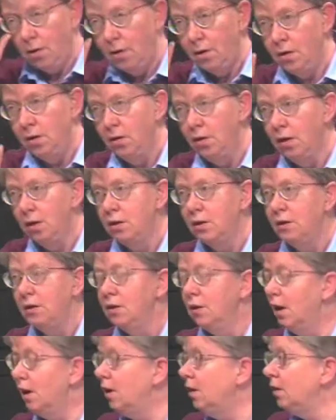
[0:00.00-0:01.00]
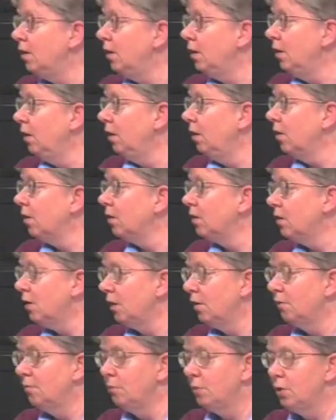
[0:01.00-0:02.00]
in 1990 out of the
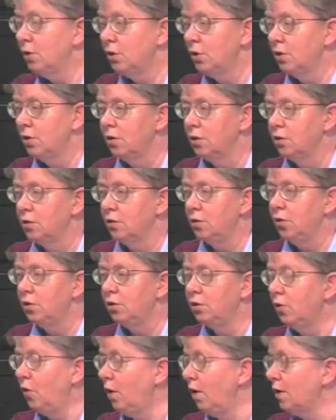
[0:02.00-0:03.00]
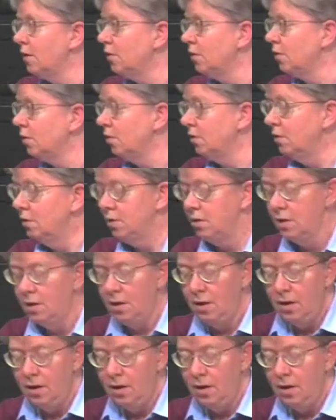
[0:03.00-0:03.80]
state of Michigan called Austin